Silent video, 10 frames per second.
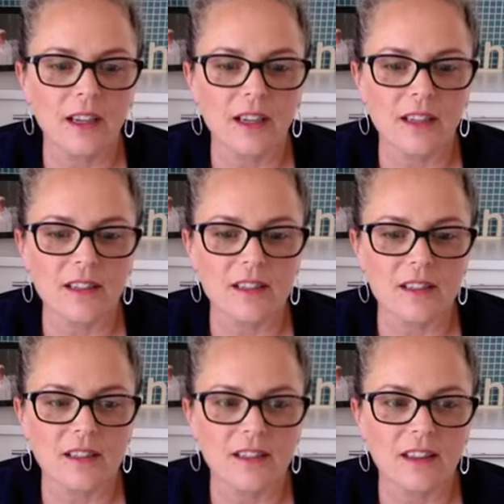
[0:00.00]
right,
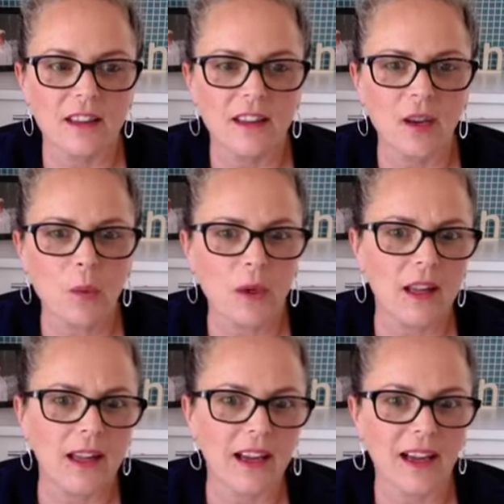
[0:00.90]
I think we're
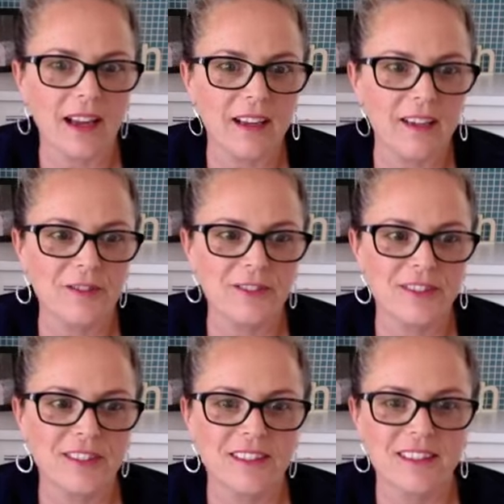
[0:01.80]
live.
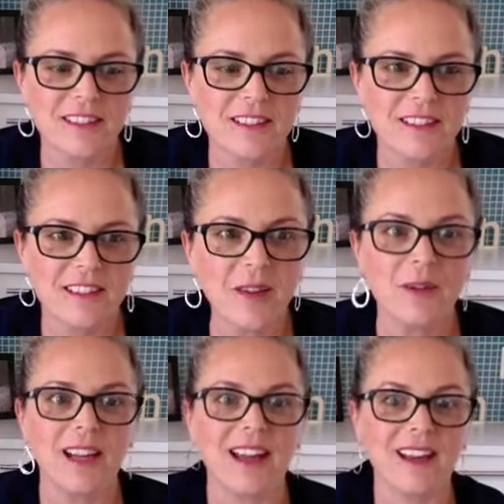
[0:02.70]
Now we're
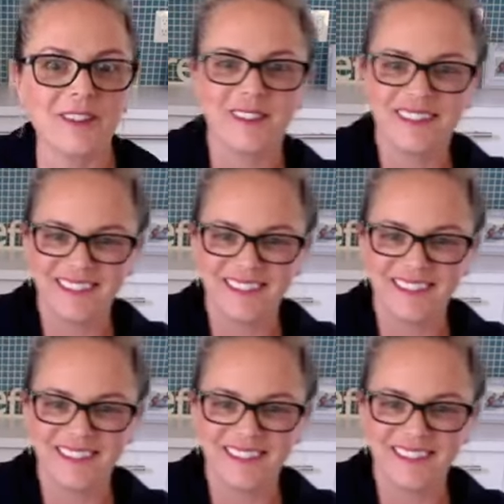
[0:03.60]
live.